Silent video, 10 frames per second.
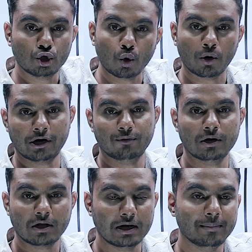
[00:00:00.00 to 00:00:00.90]
200
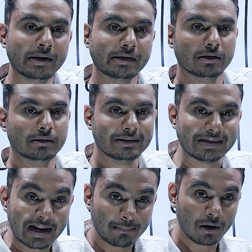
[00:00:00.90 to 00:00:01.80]
word ka limit,
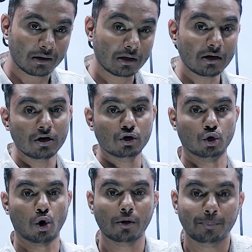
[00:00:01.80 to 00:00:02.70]
10 marker.
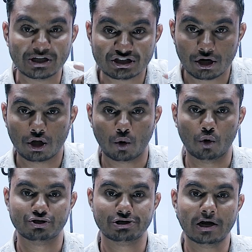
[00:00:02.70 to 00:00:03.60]
Do not mention your
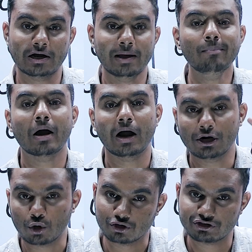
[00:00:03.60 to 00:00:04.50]
original name
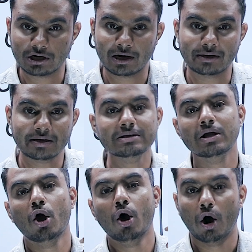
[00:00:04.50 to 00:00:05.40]
and original address
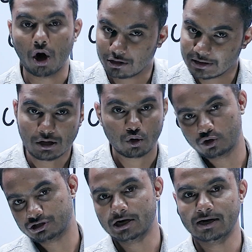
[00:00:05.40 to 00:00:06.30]
or the
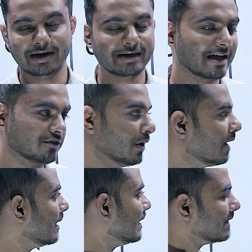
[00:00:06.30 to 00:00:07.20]
original date as
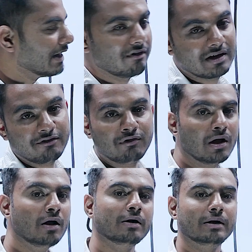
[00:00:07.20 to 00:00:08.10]
well. They will give you
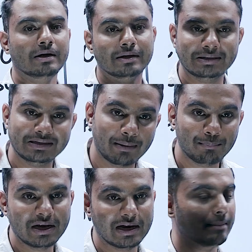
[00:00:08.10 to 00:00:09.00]
a
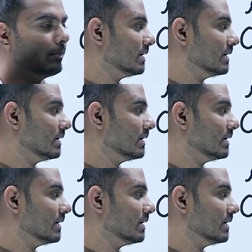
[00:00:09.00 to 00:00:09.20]
dummy name.